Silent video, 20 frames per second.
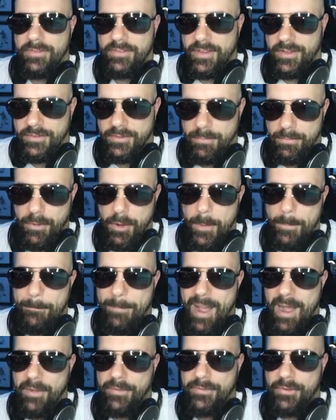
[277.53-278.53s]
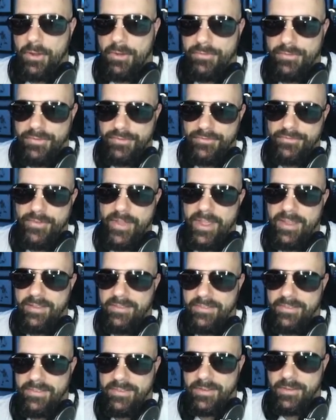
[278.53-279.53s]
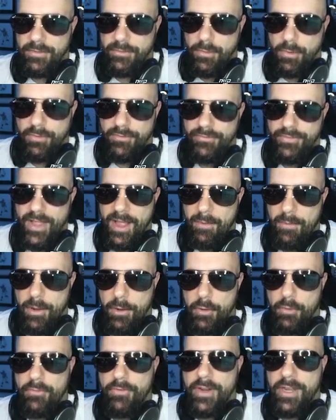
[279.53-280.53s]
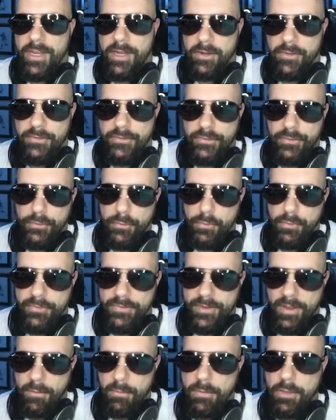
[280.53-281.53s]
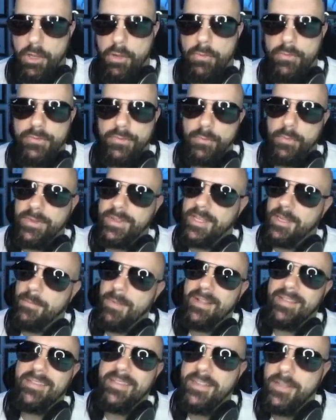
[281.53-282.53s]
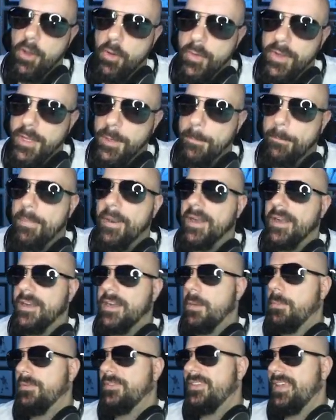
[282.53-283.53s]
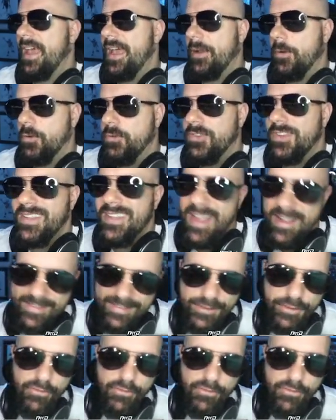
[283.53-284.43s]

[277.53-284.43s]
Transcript: lets the ball bounce off his face. Throw the flat route over here to Terrell Owens. The one thing about T.O., he can break a couple tackles. Gets the